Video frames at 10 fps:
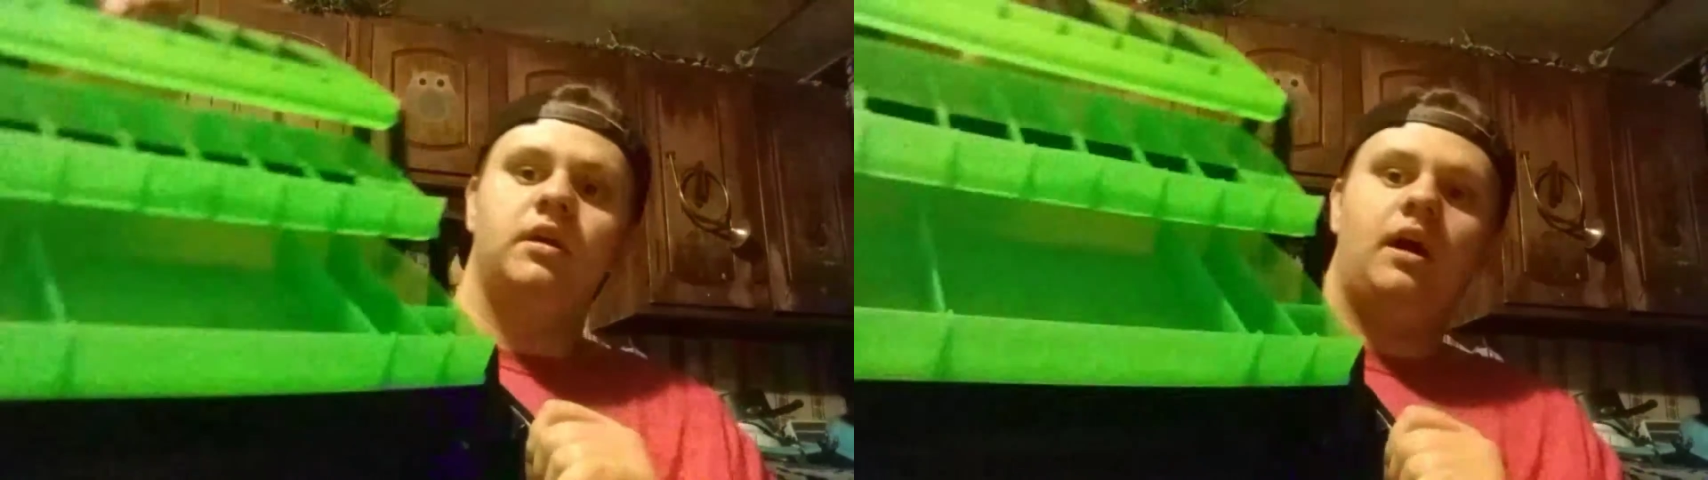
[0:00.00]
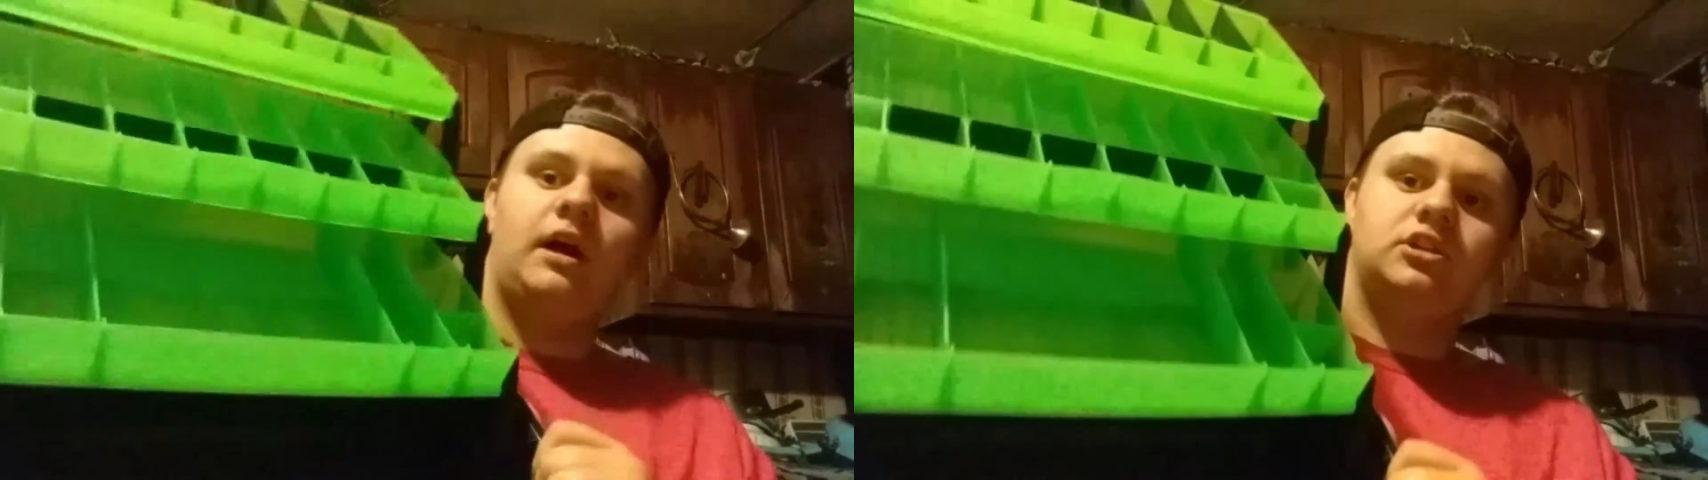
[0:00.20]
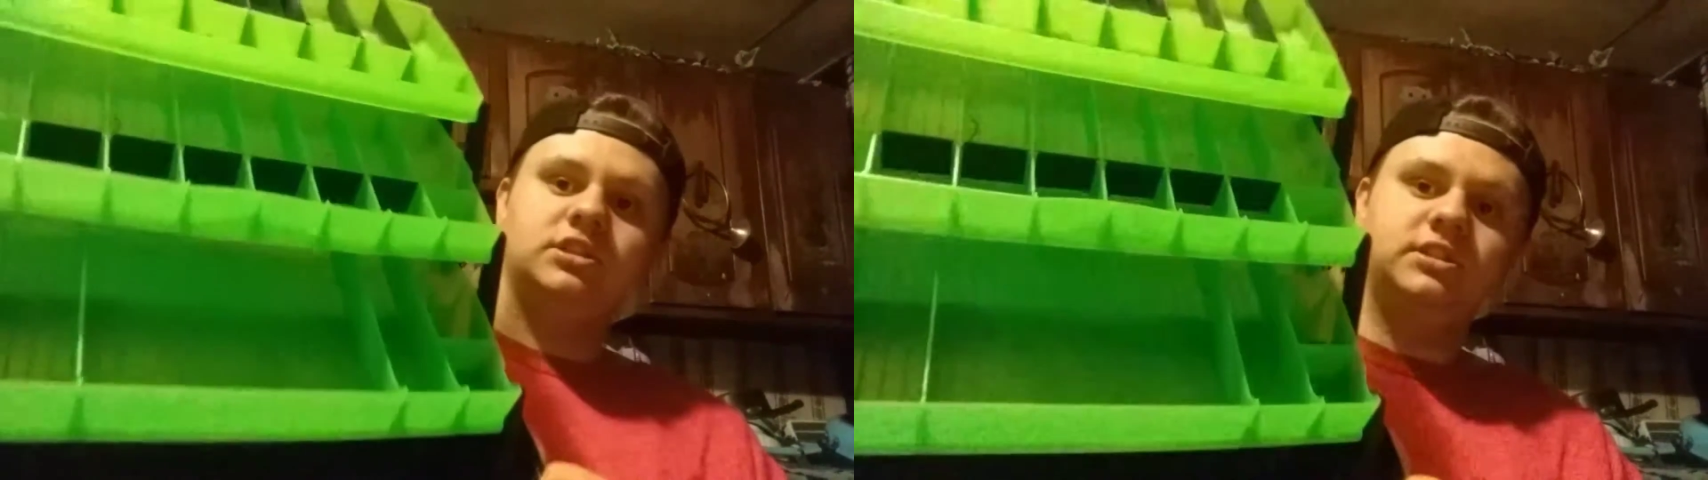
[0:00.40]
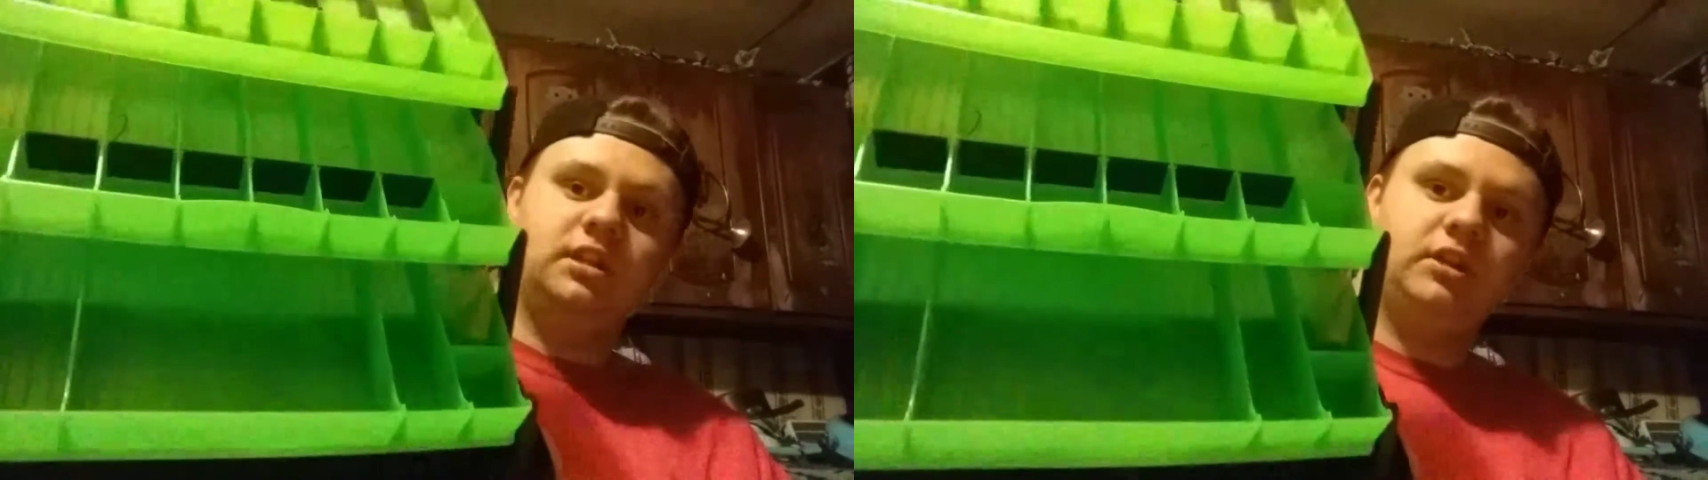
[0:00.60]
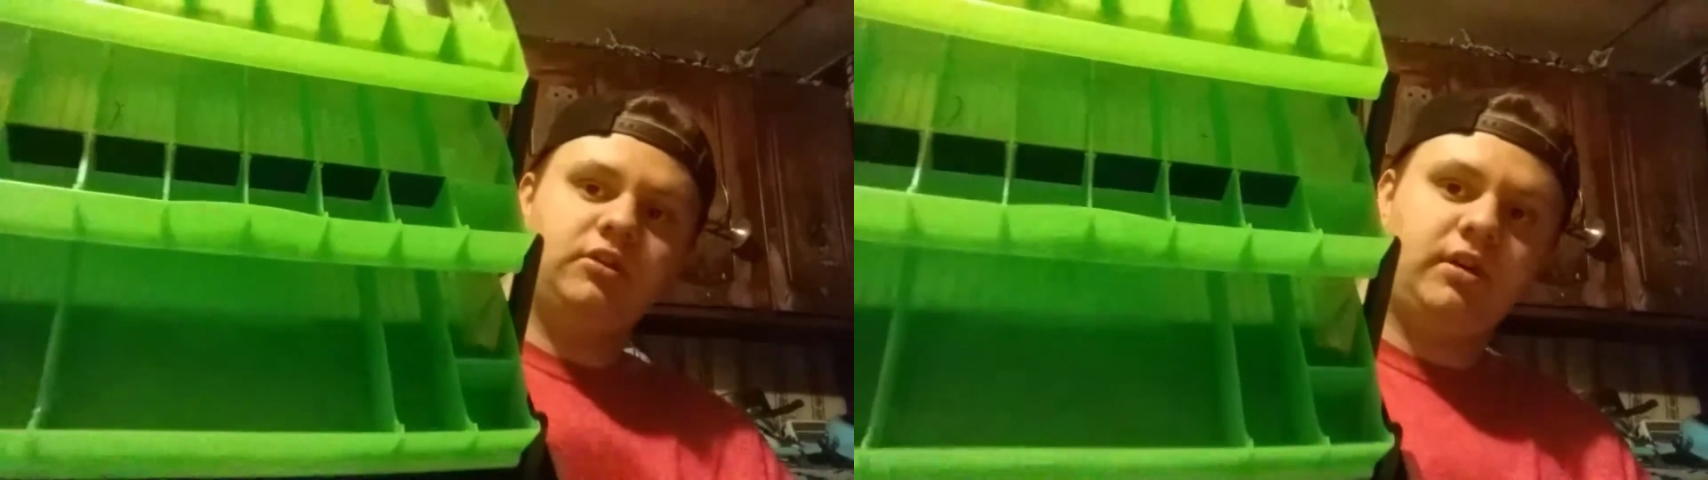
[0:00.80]
I just
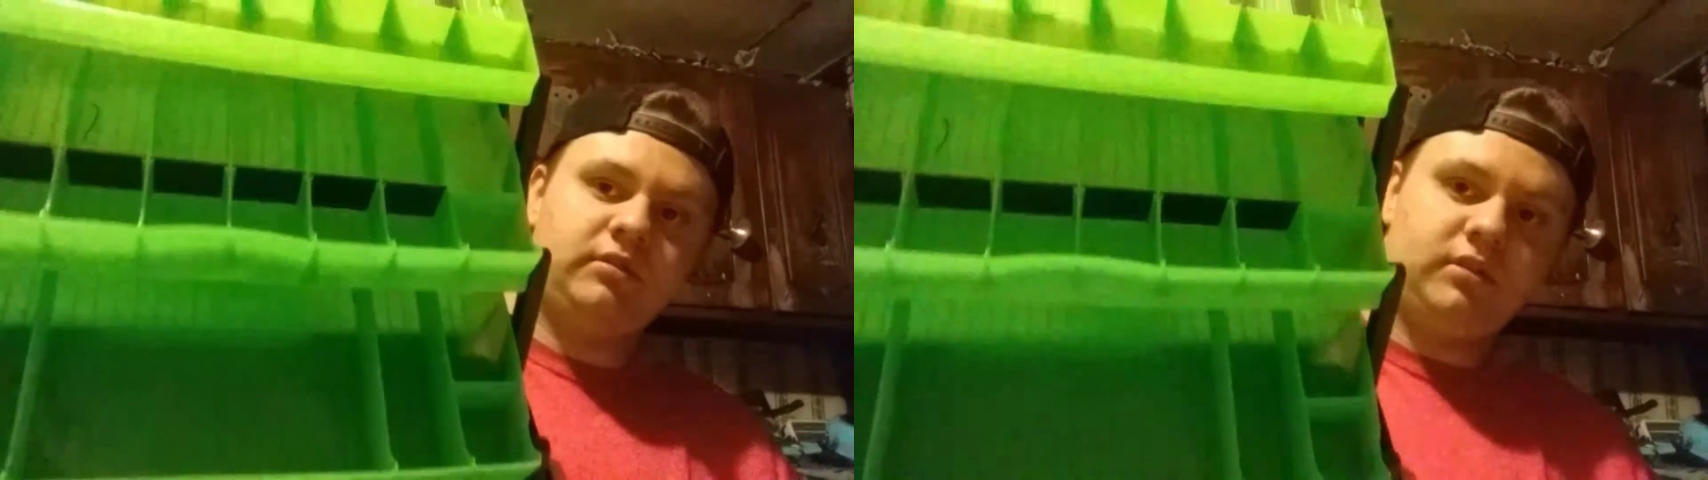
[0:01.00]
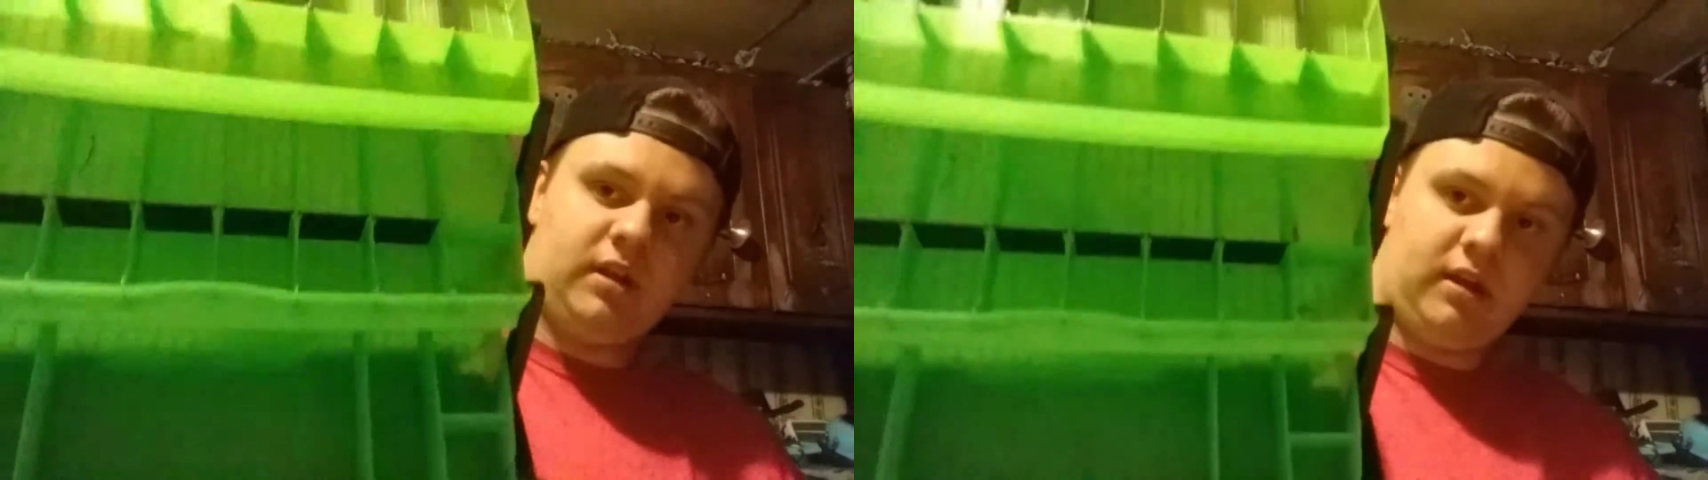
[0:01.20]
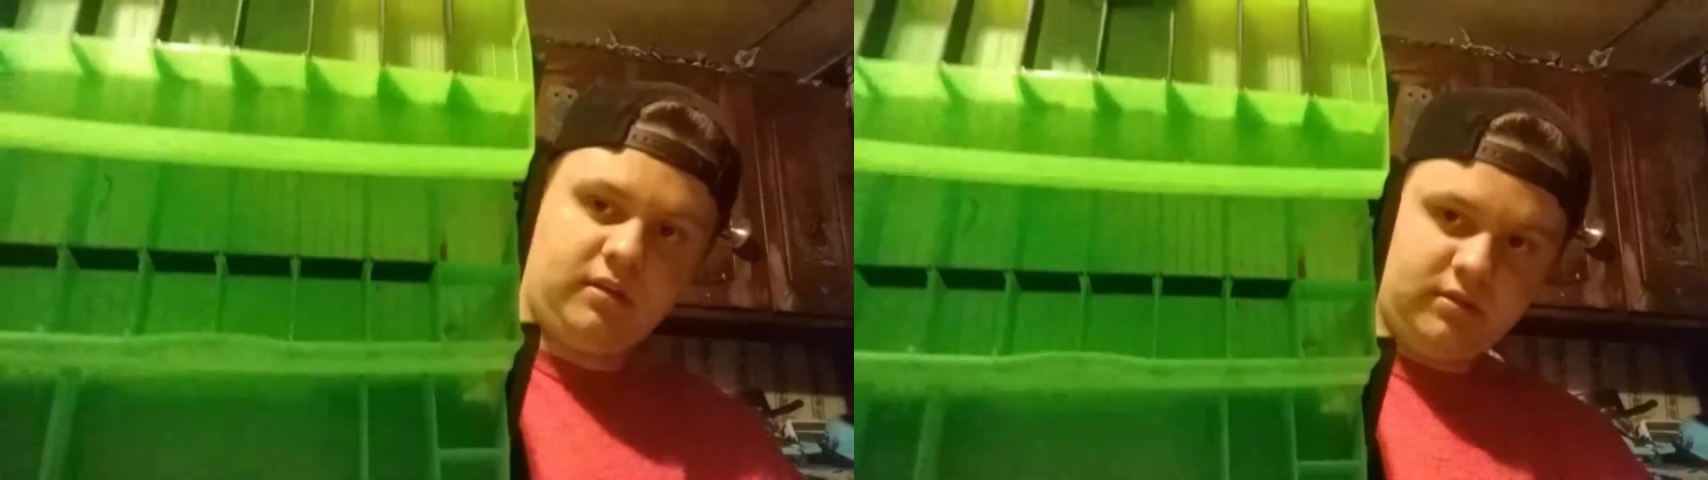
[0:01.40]
cleaned it out today.